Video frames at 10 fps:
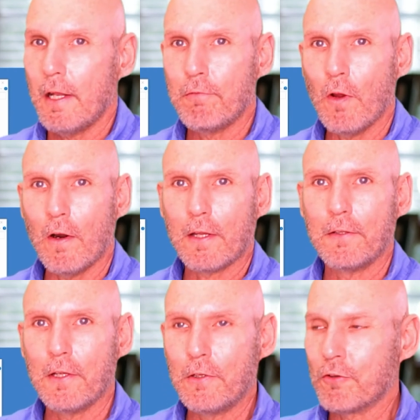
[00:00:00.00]
you are in
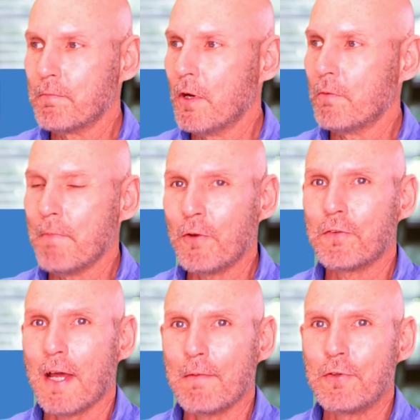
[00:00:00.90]
continuous mode,
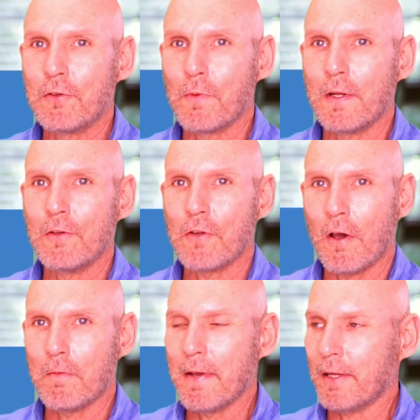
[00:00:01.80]
most times you just want to use
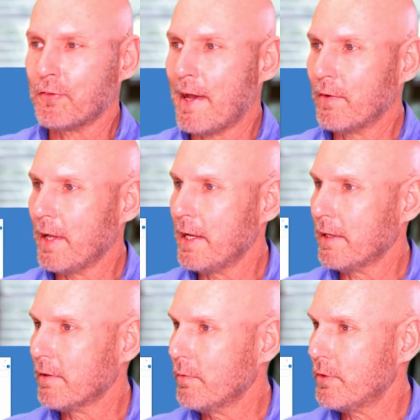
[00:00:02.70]
automatic sound
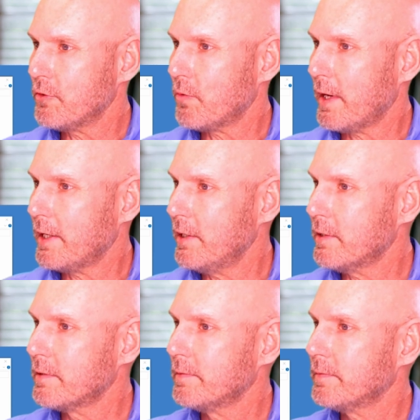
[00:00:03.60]
gaining, which is right
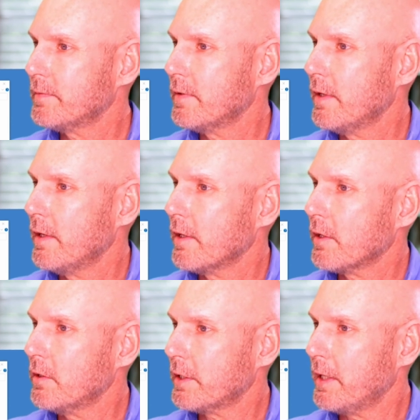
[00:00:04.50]
here.
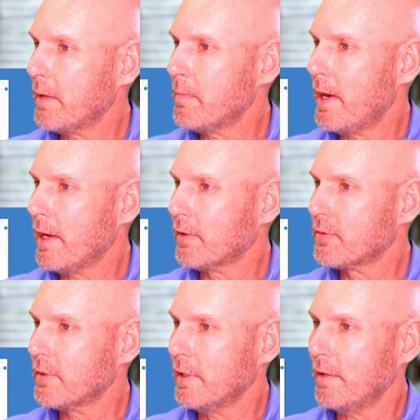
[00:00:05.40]
Click that
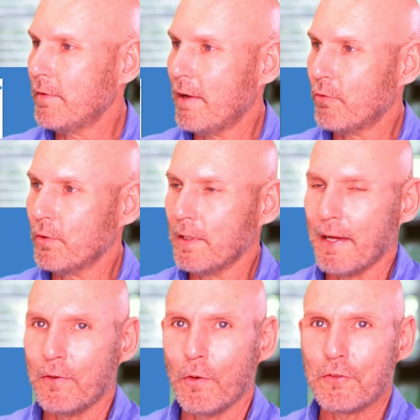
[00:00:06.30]
box, and if you have really
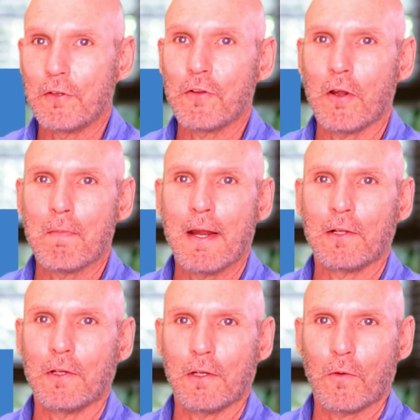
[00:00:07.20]
loud noises, it's
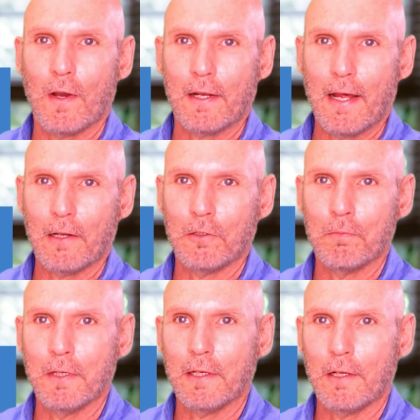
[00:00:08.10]
automatically going to quiet it down a little
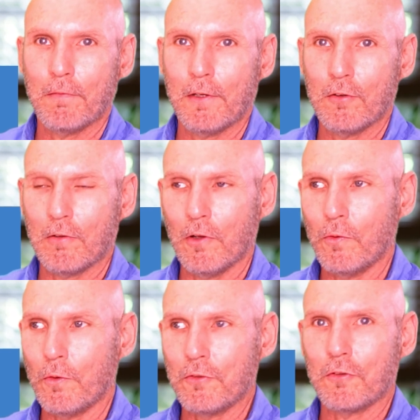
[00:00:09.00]
bit, and if it hears low
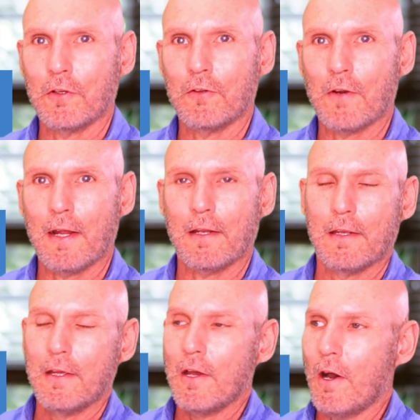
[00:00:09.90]
noises, it's going to try and
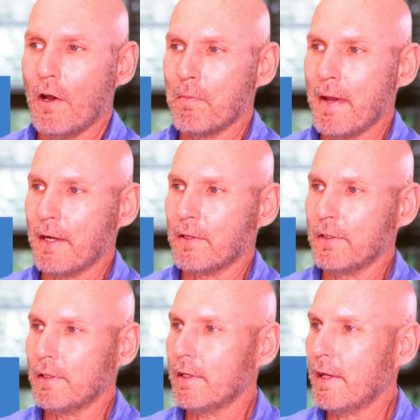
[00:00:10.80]

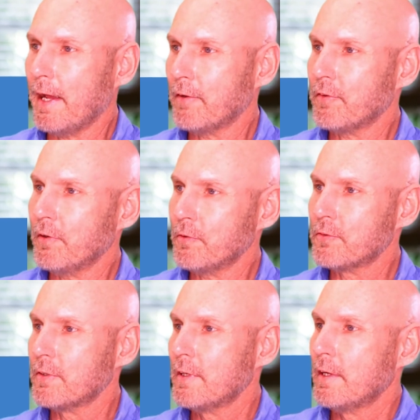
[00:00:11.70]
automatically enhance
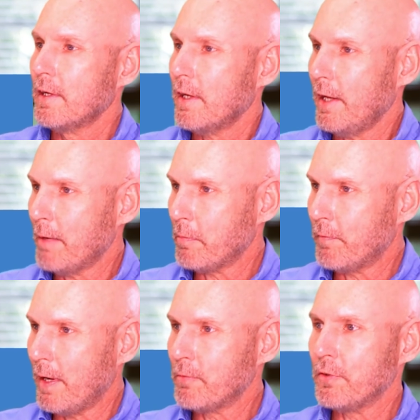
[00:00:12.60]
those and
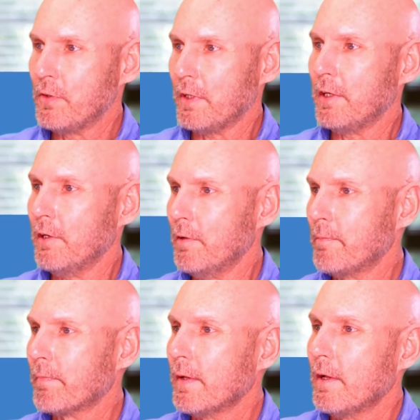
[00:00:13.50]
amplify them so you can hear
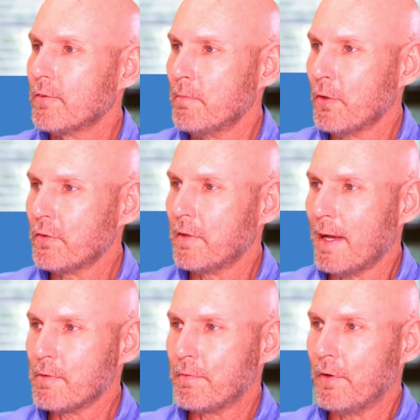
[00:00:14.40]
them. So most of the
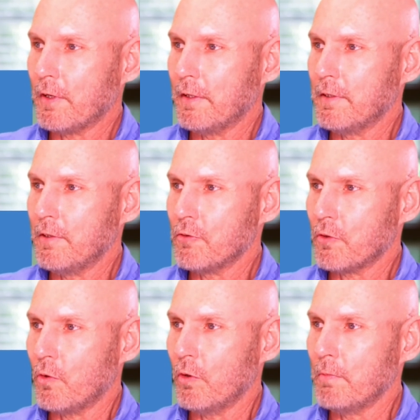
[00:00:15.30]
times if you're in continuous
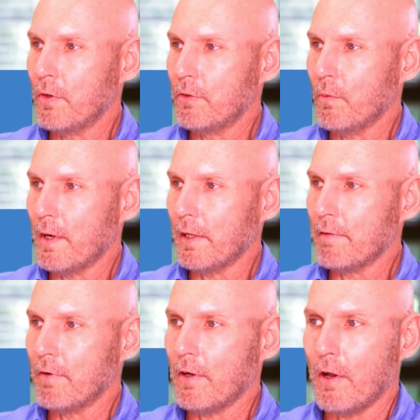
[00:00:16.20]
record mode, you'll want to
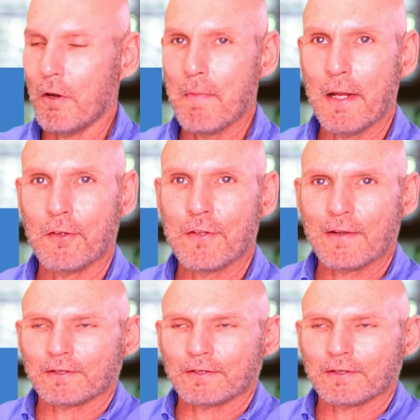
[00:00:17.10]
leave it on automatic sound